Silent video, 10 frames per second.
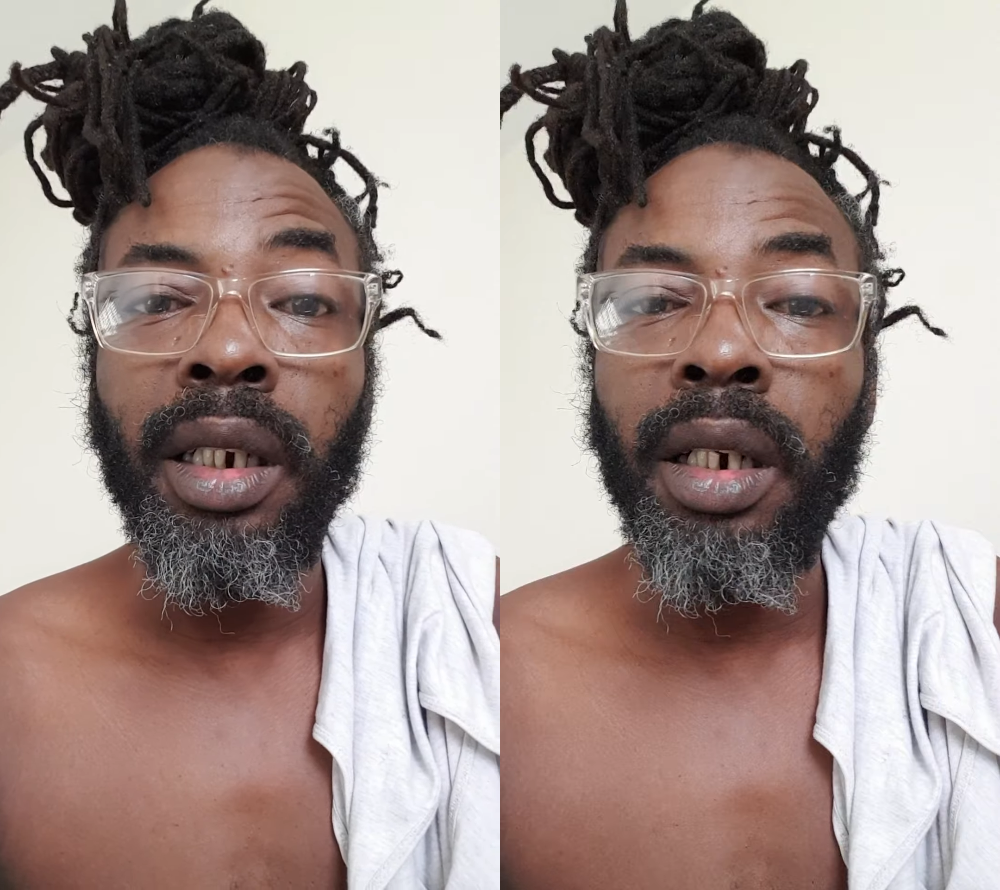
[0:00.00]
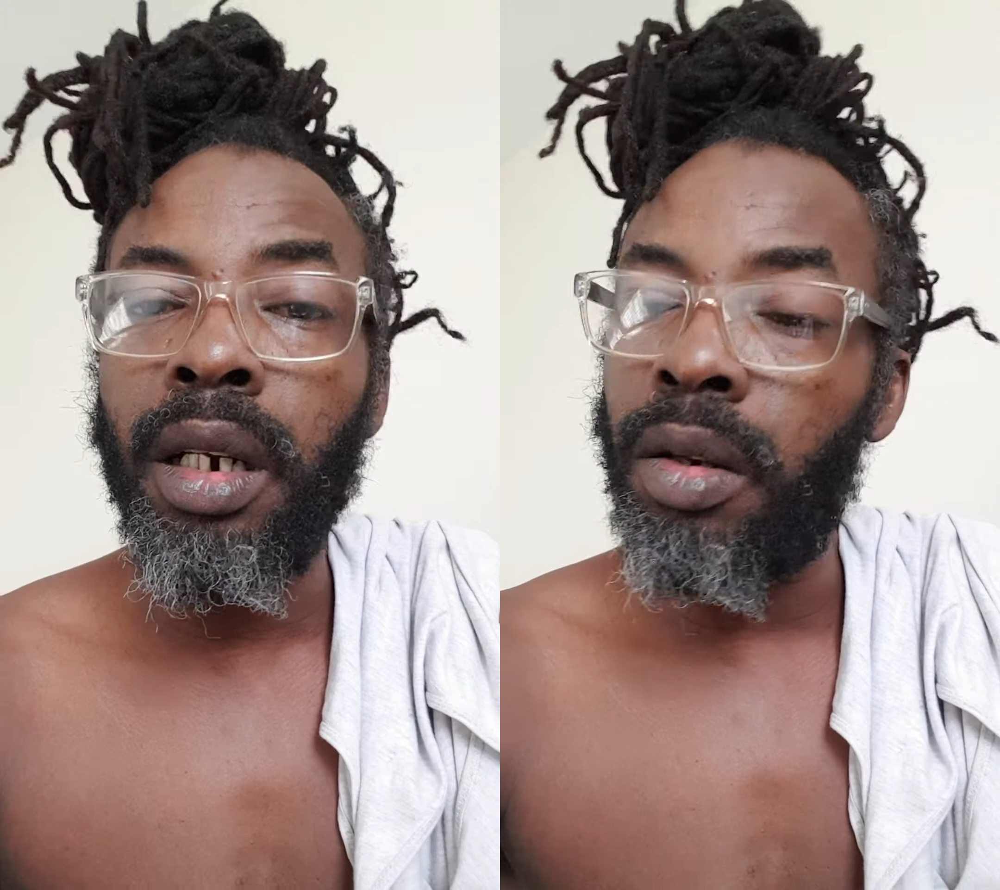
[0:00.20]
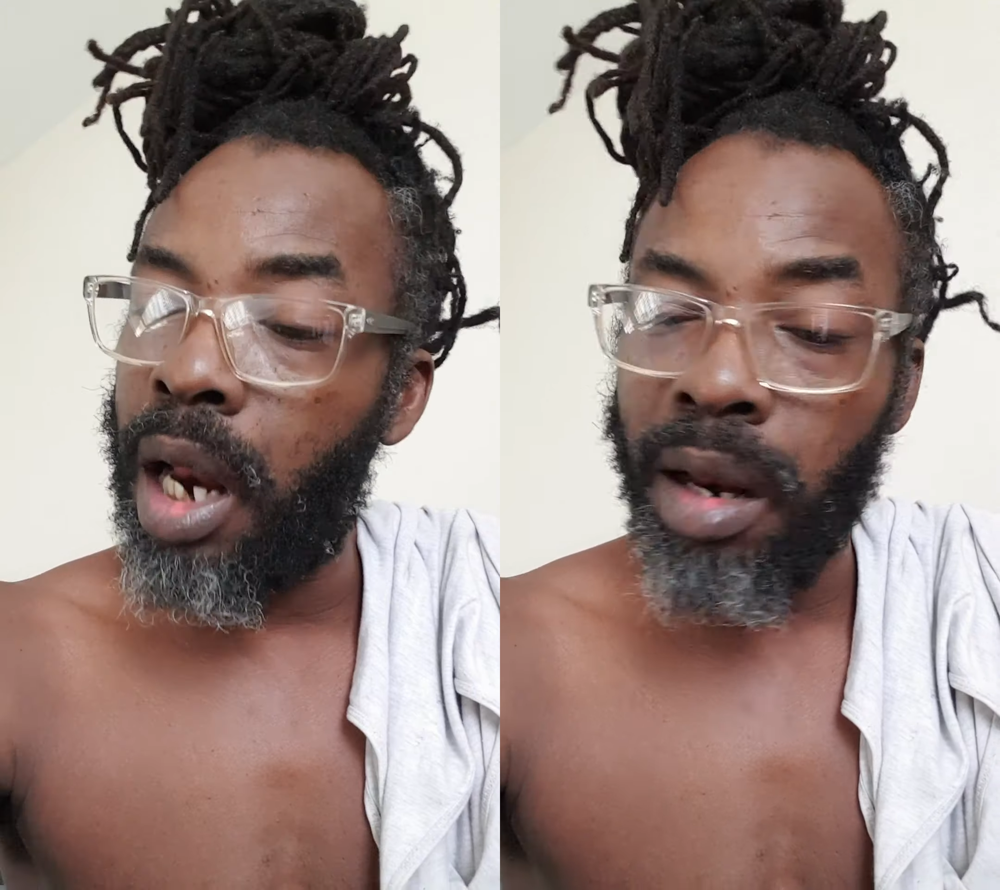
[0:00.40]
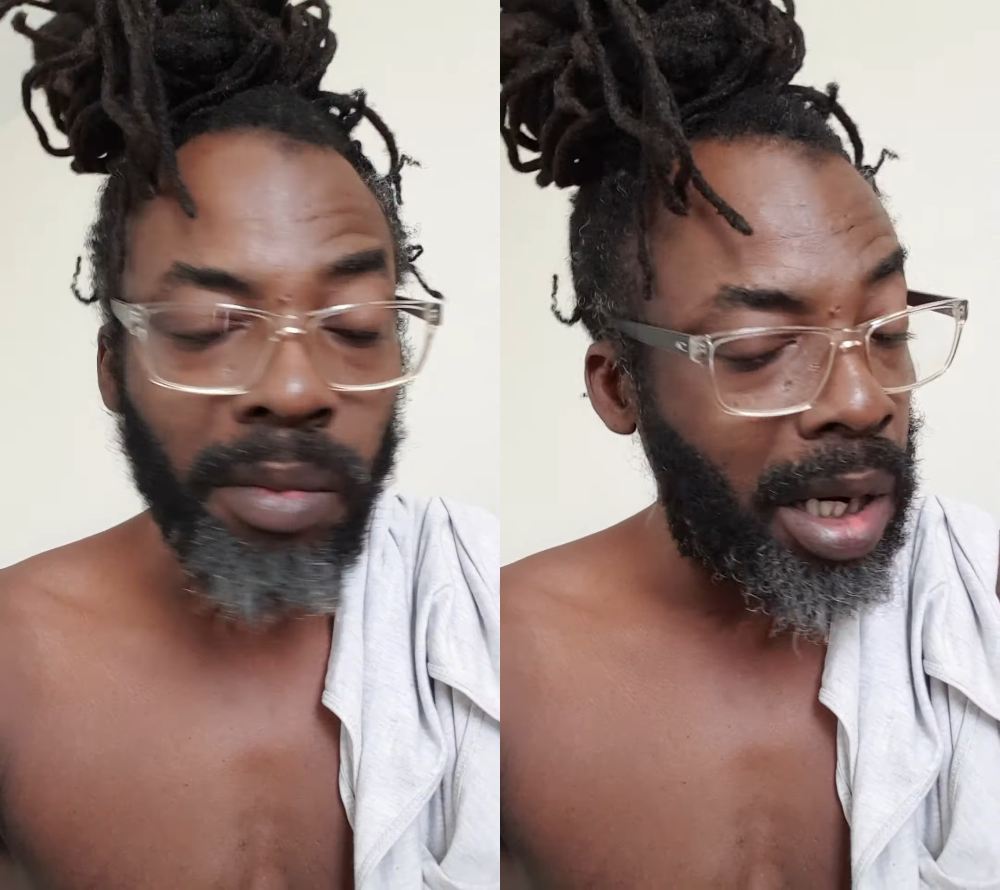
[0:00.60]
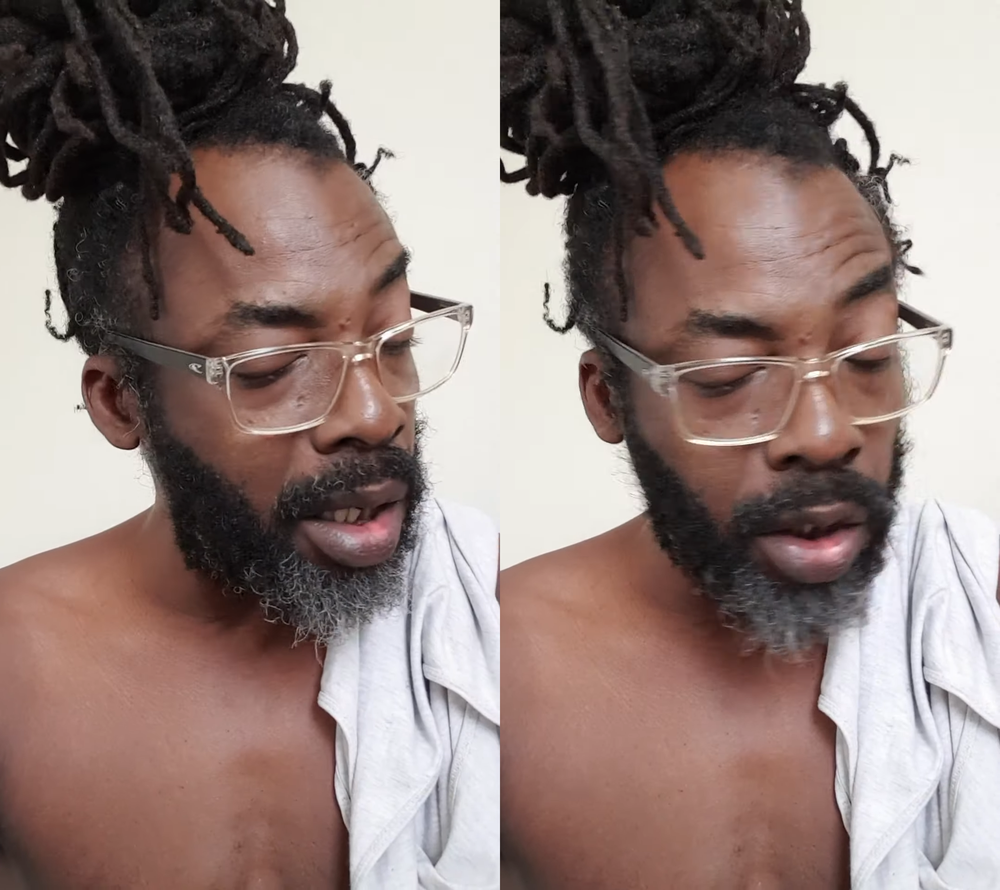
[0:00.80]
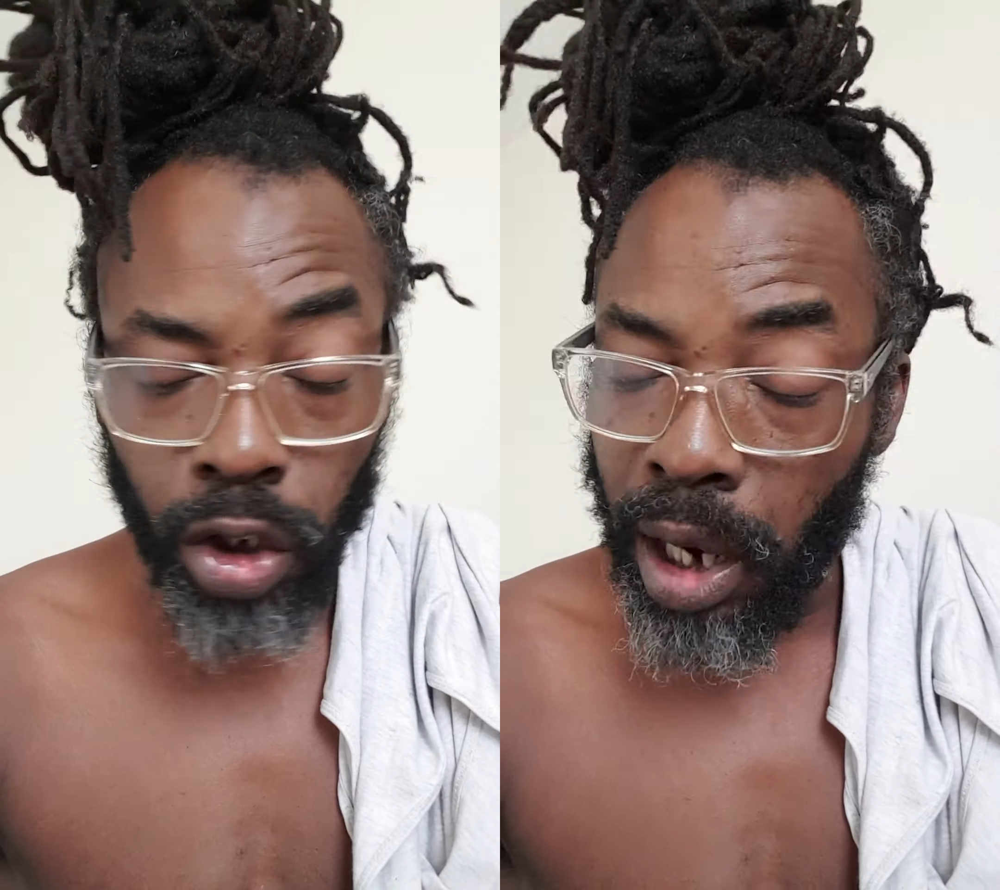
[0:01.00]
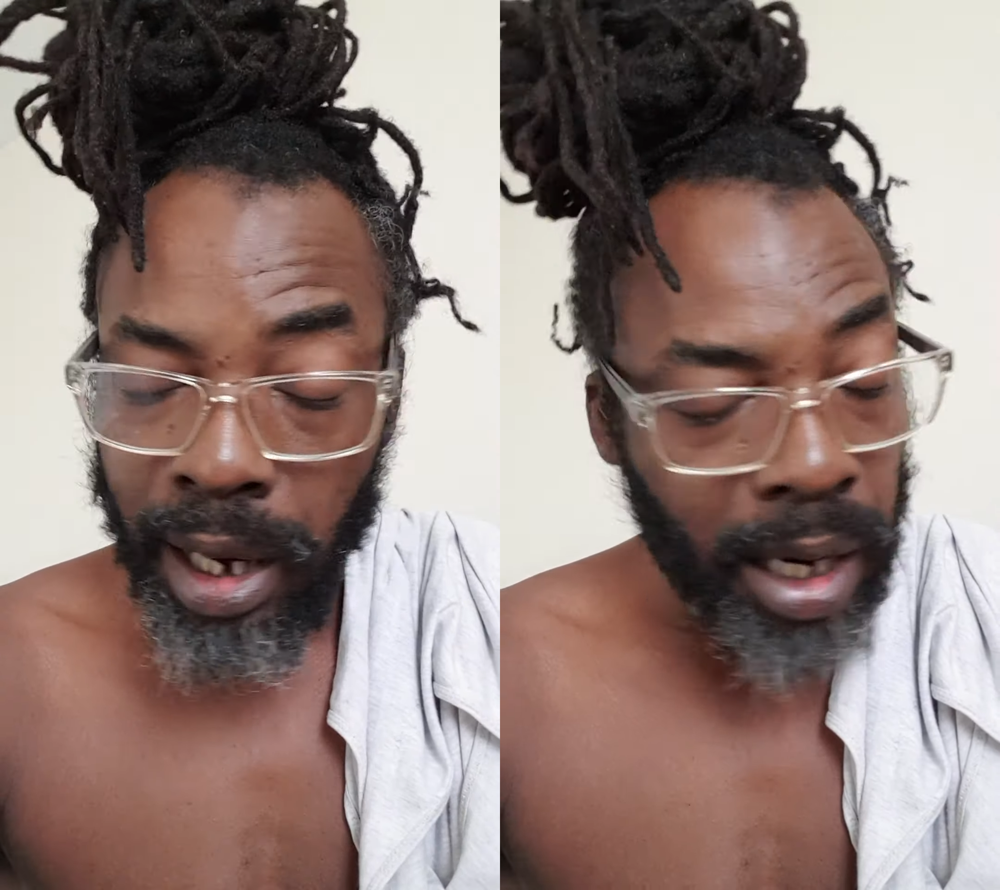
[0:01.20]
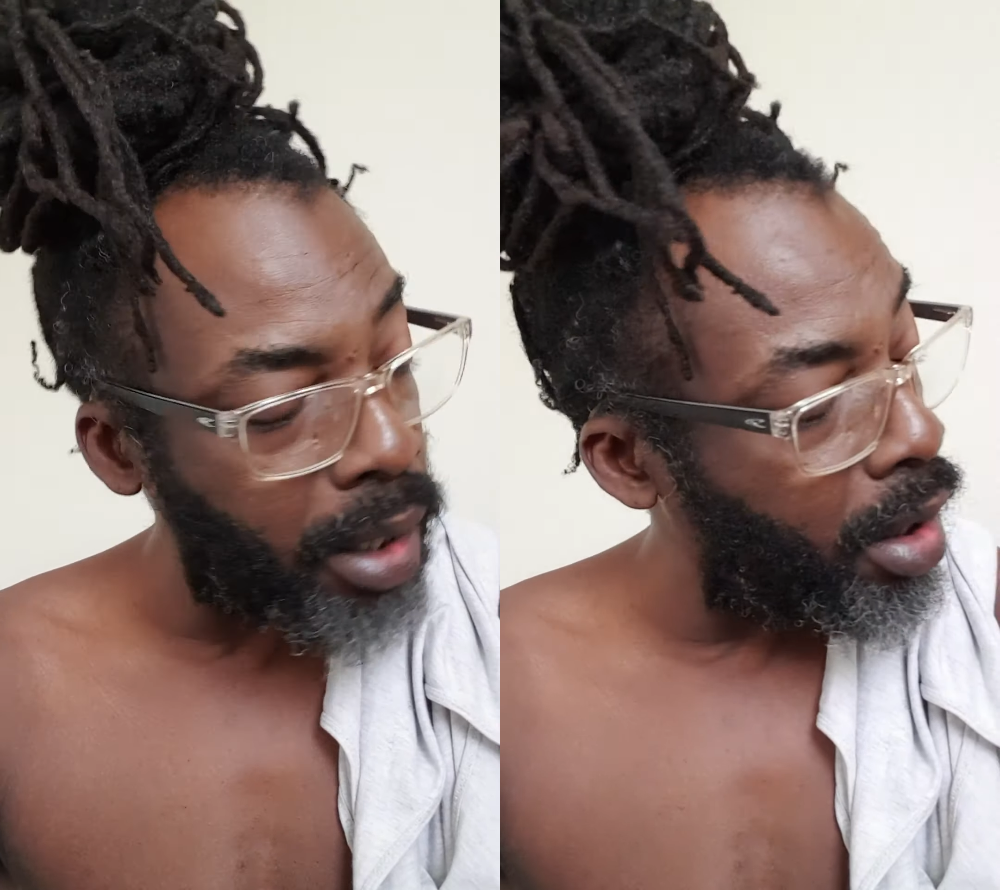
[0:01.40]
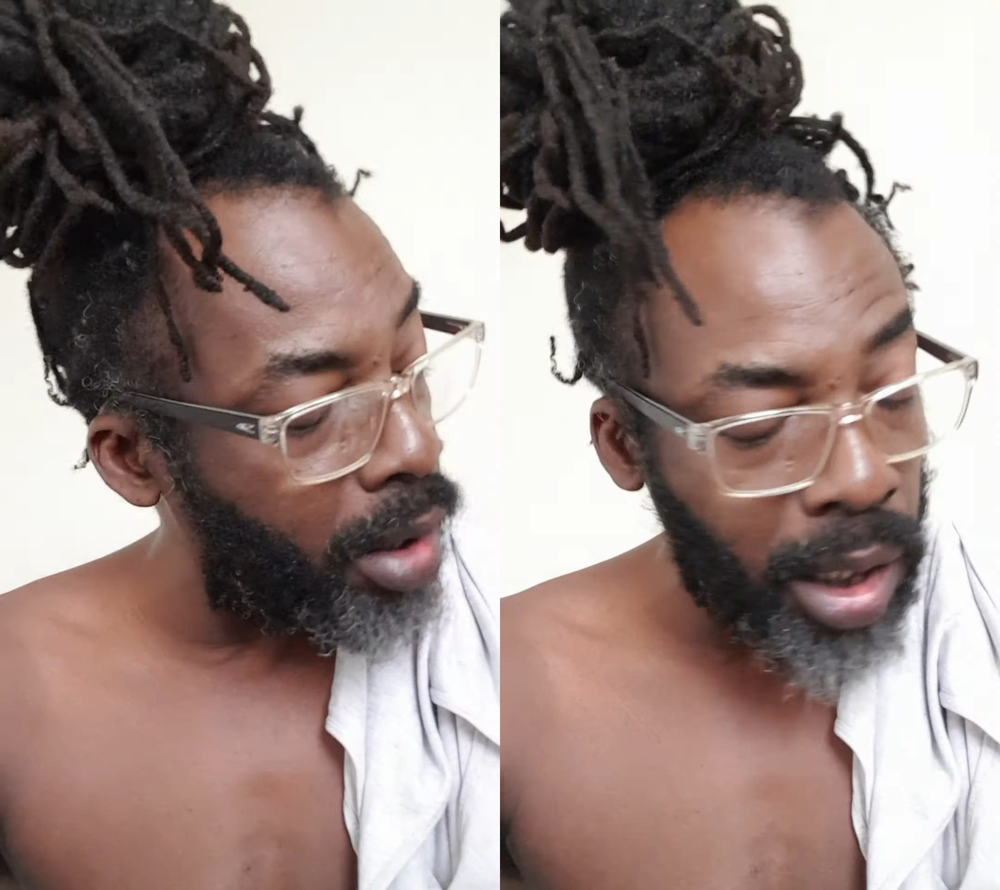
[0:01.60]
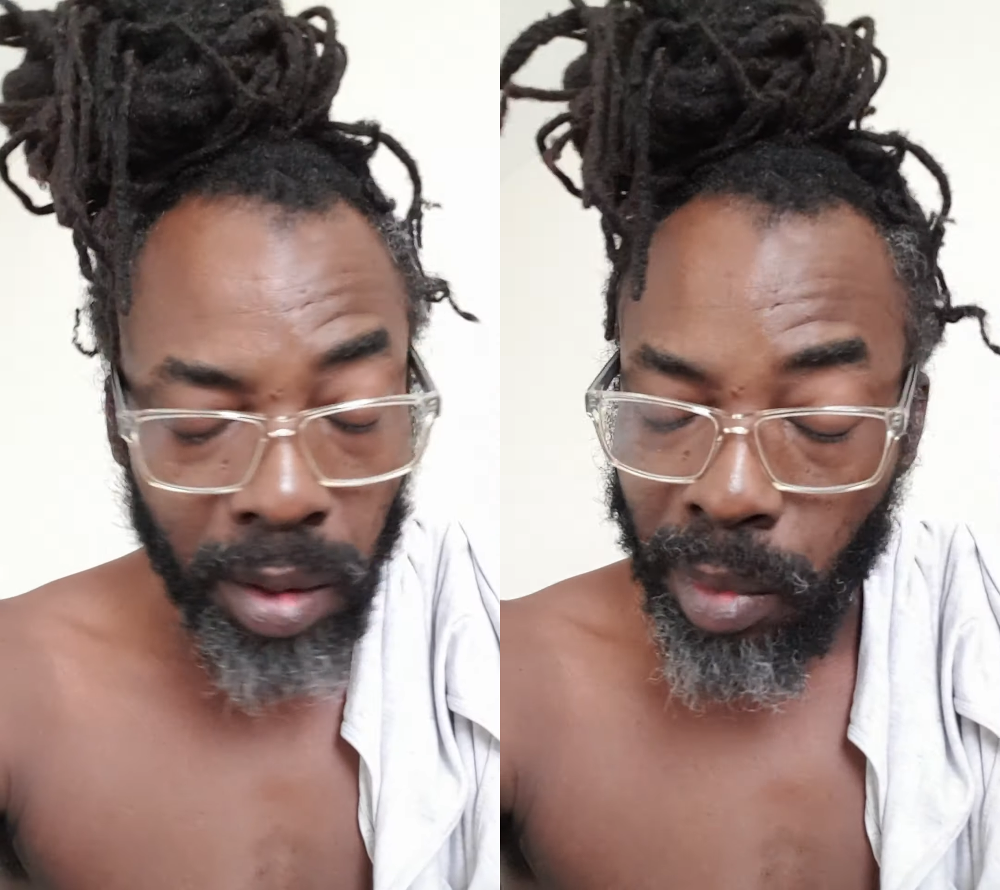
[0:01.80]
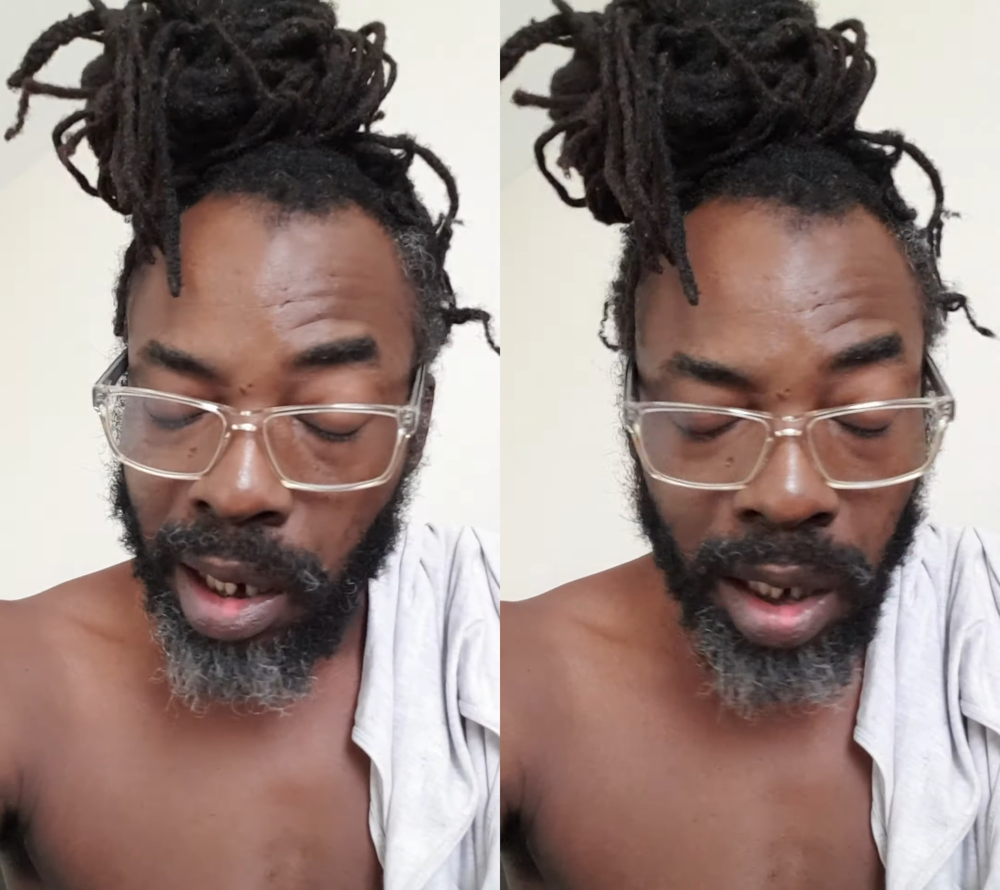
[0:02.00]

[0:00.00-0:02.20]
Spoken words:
No do that, man. No try that, no day, man.